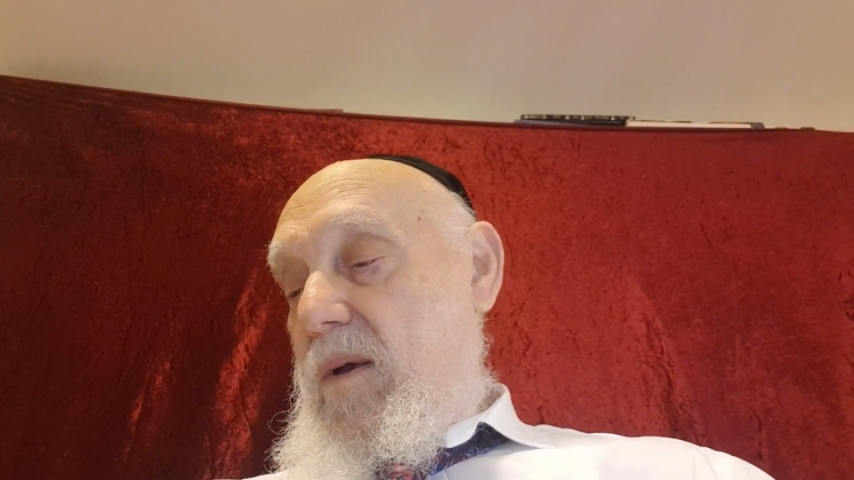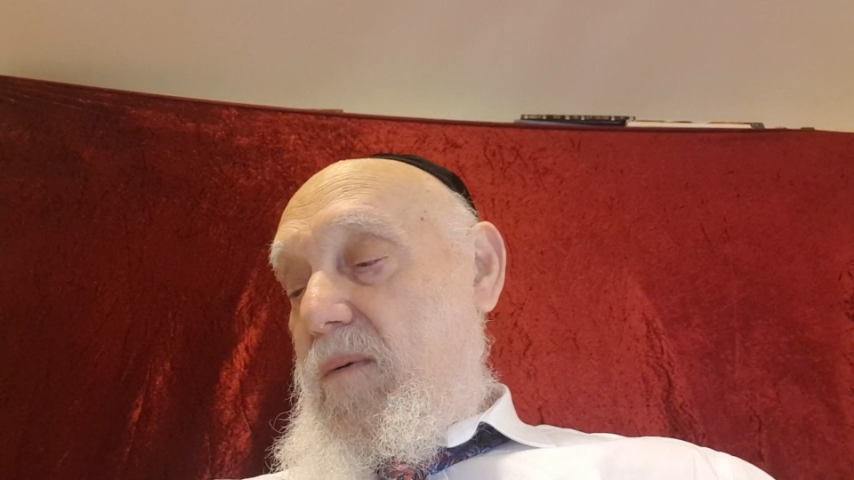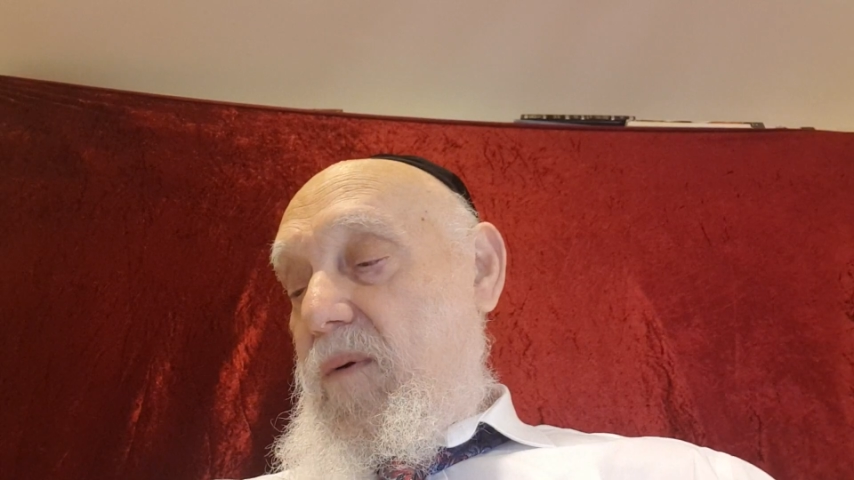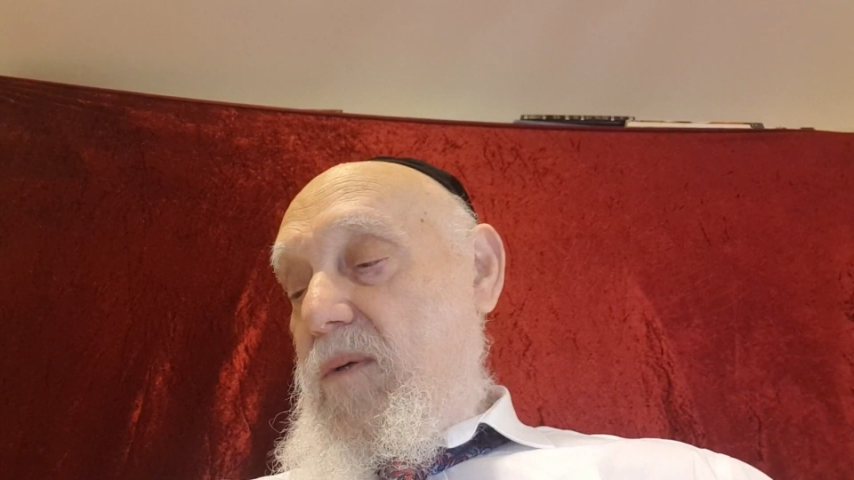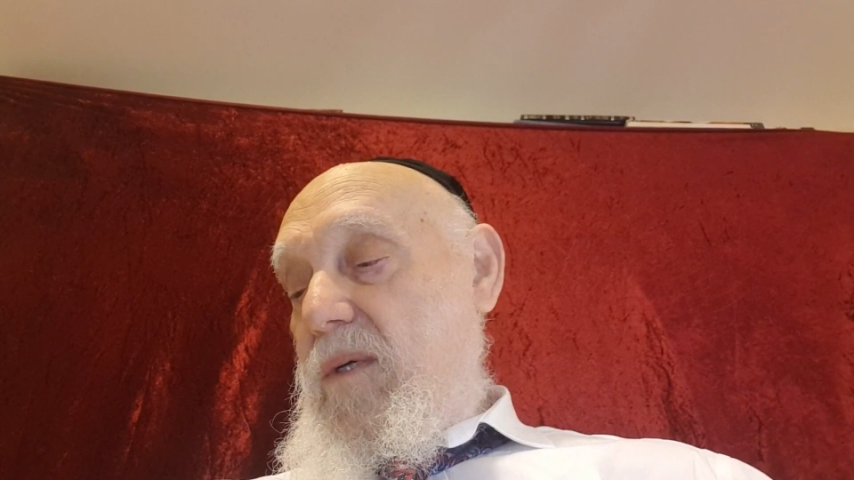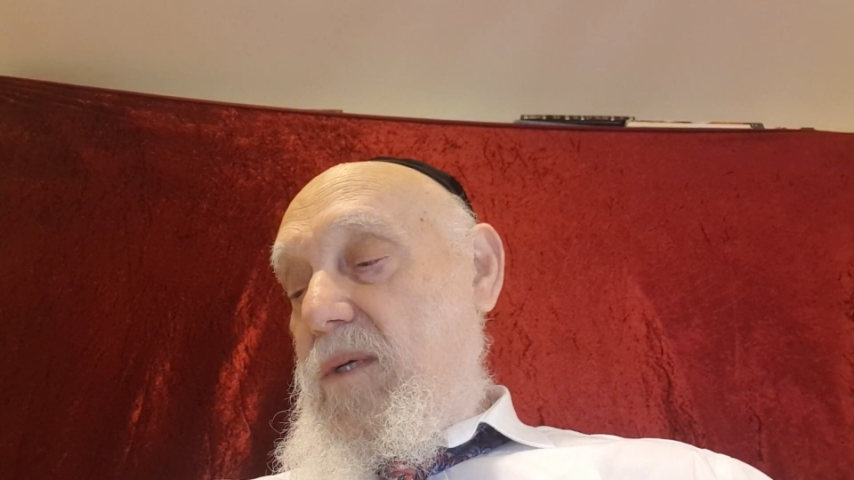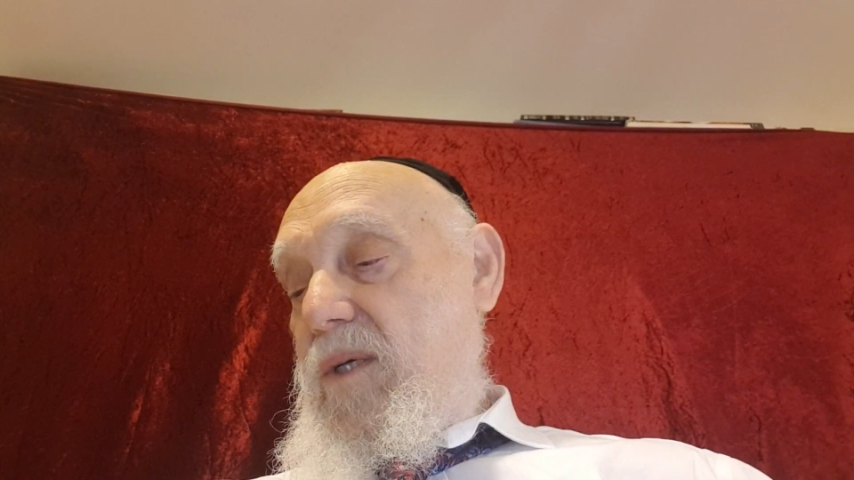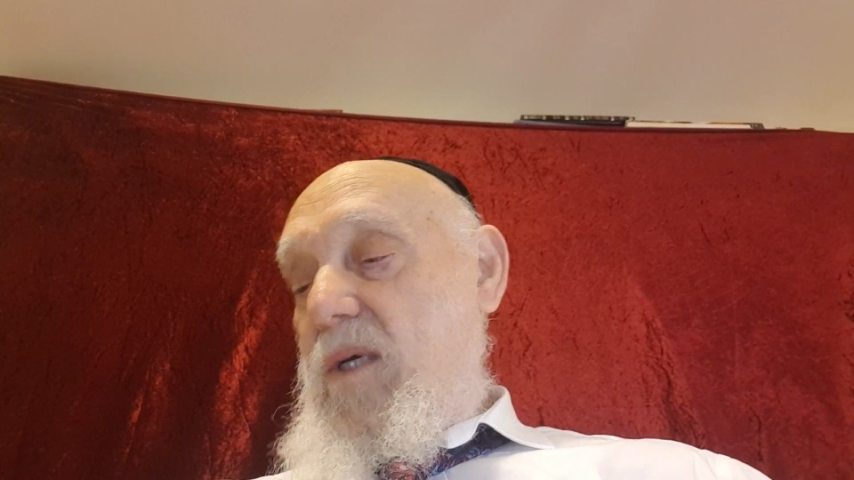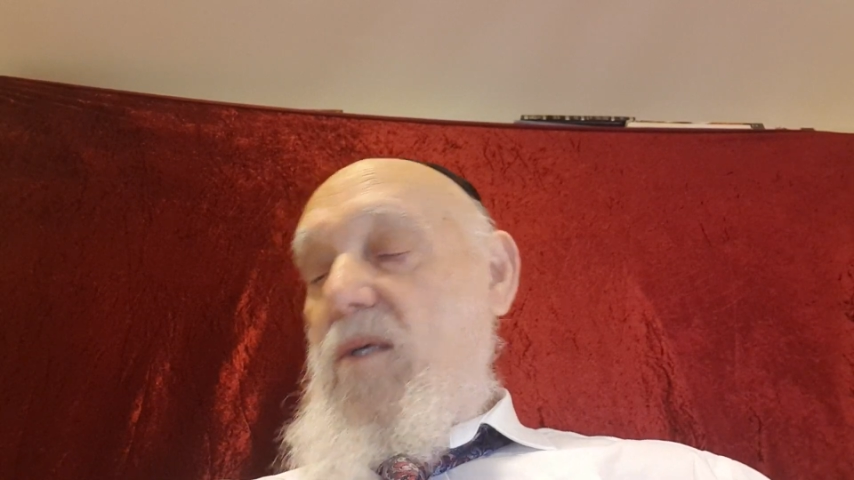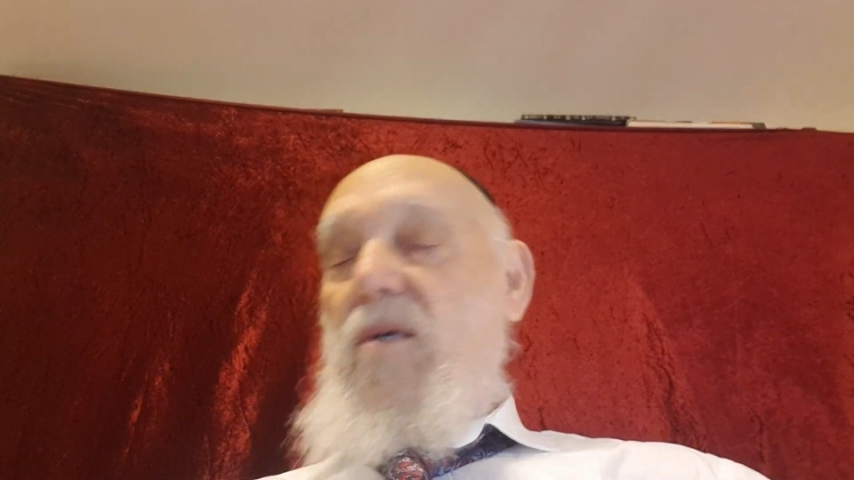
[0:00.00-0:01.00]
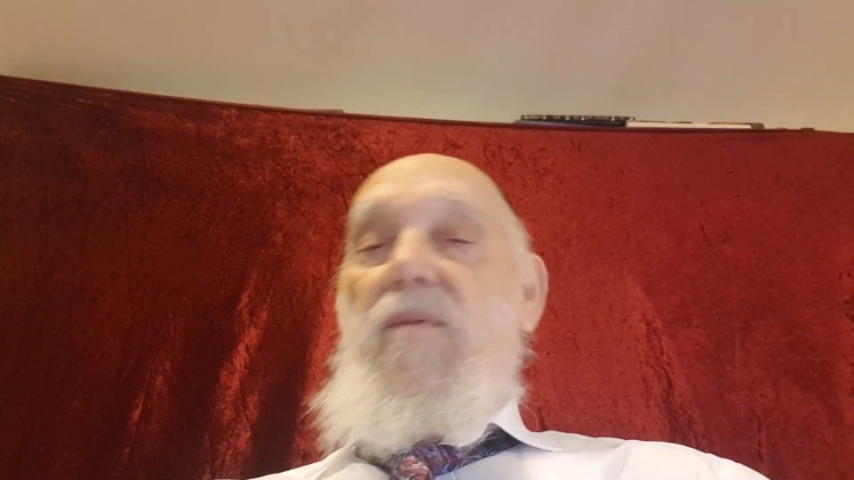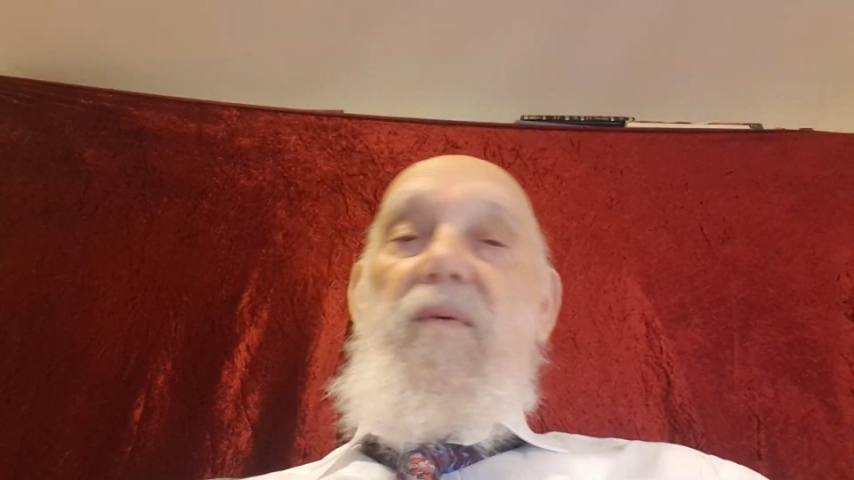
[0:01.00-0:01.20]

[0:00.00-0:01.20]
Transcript: for the sins of